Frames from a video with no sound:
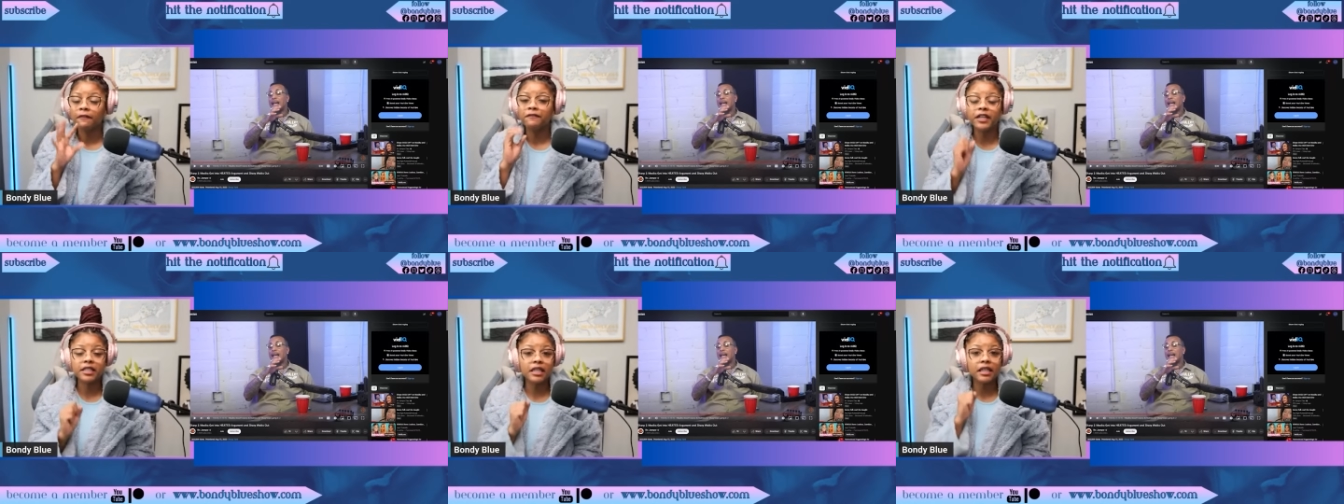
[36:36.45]

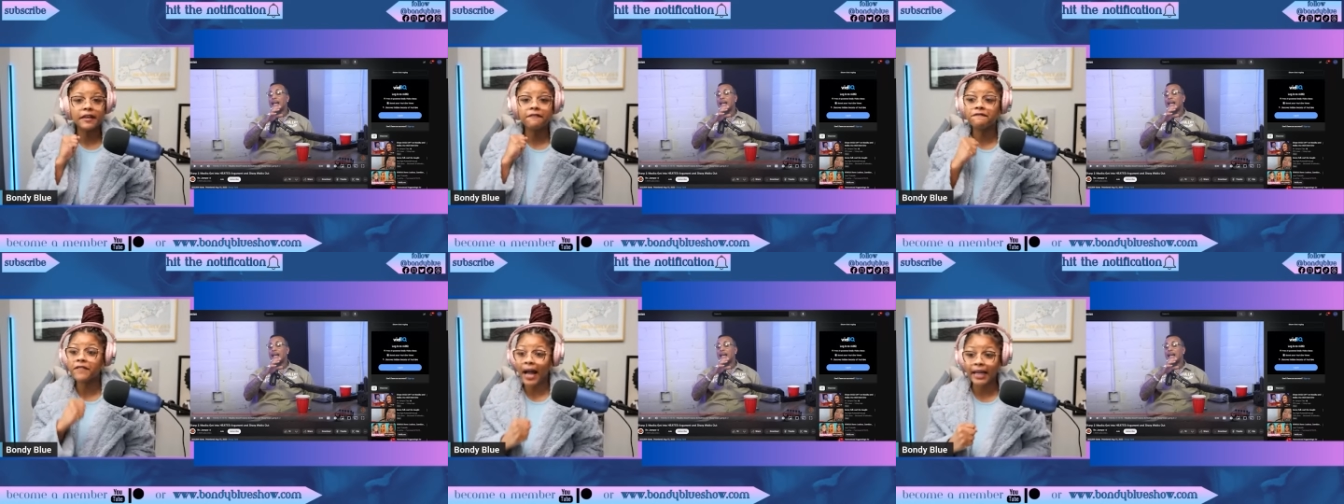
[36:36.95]
physically
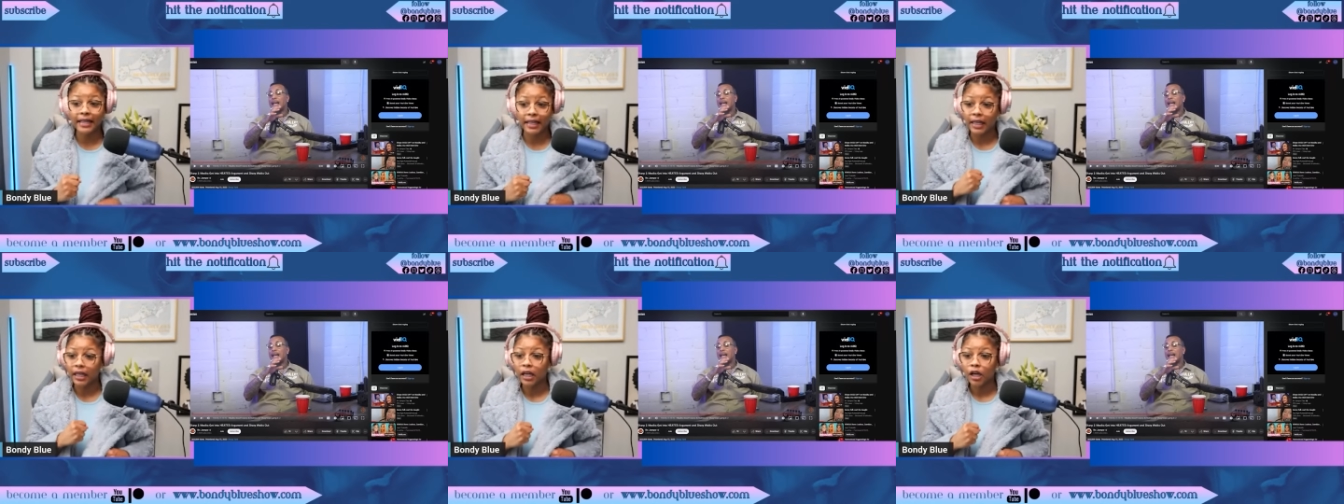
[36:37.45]

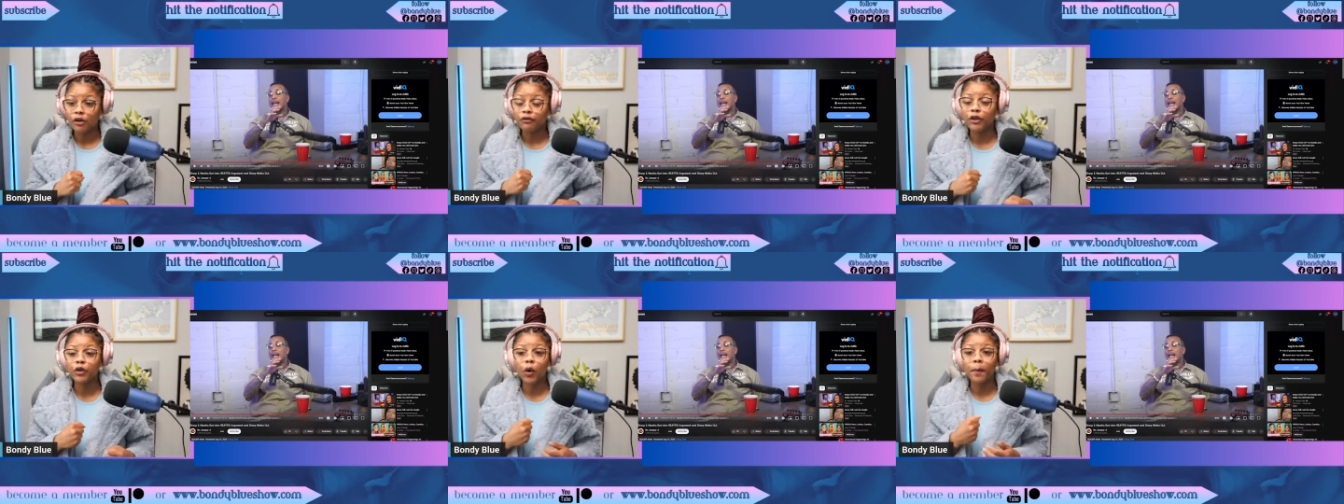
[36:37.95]
fighting for
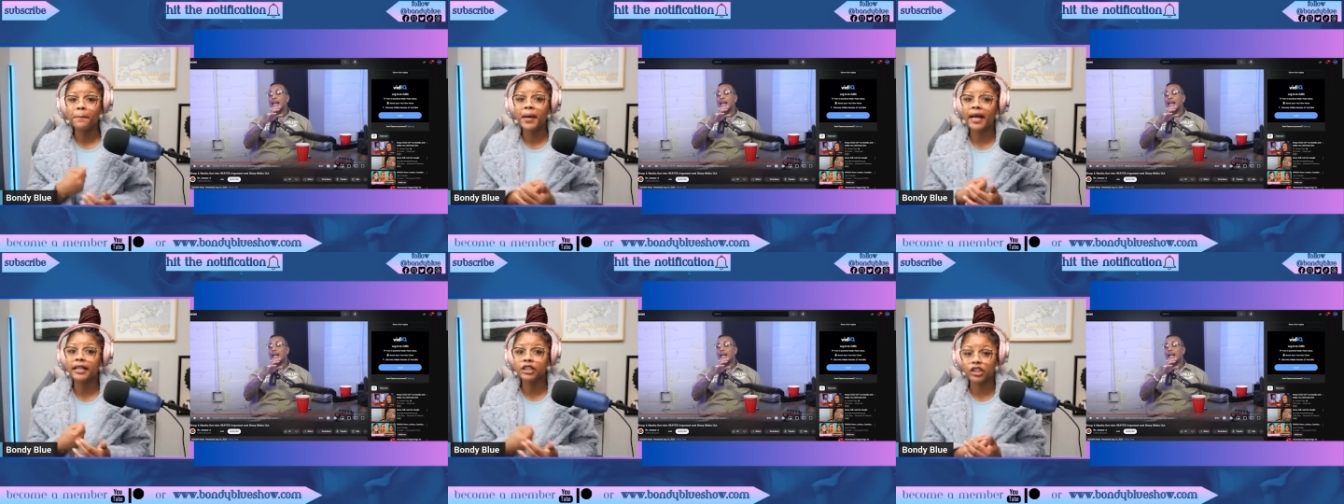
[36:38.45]
your
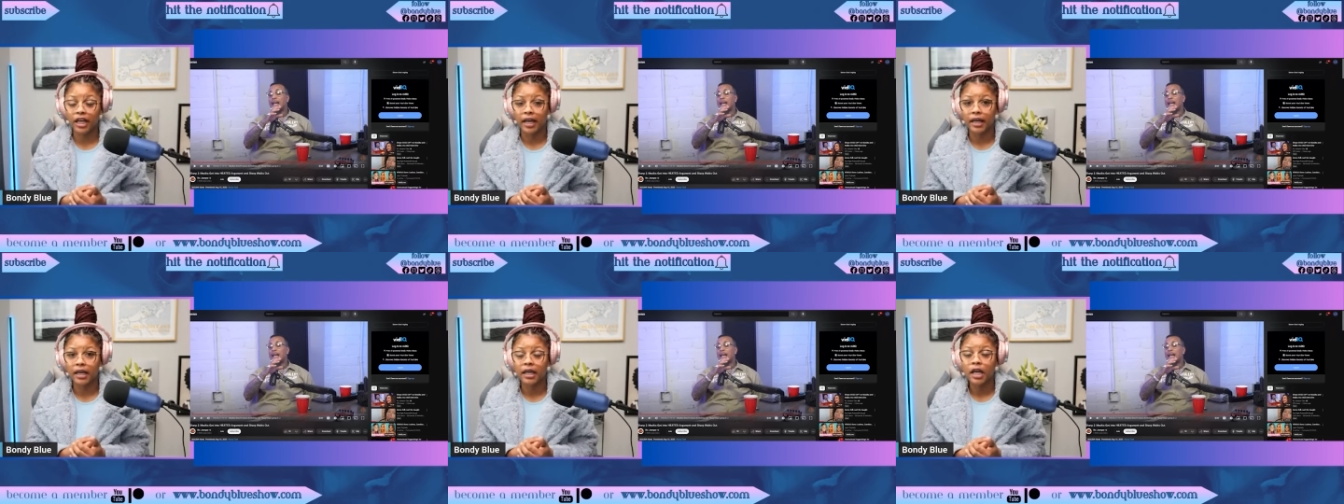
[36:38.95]

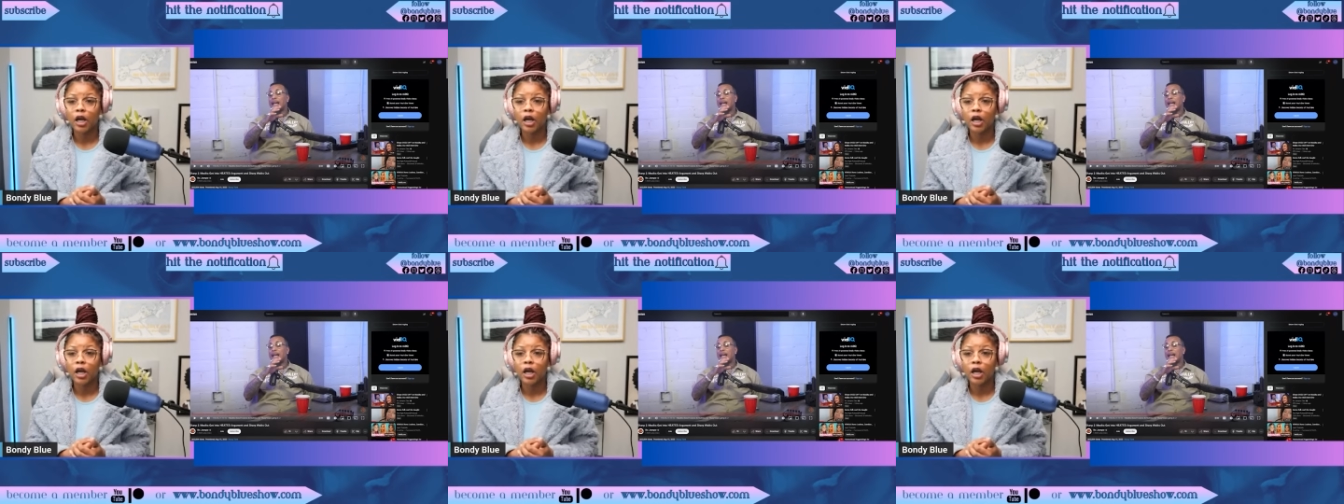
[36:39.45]
paycheck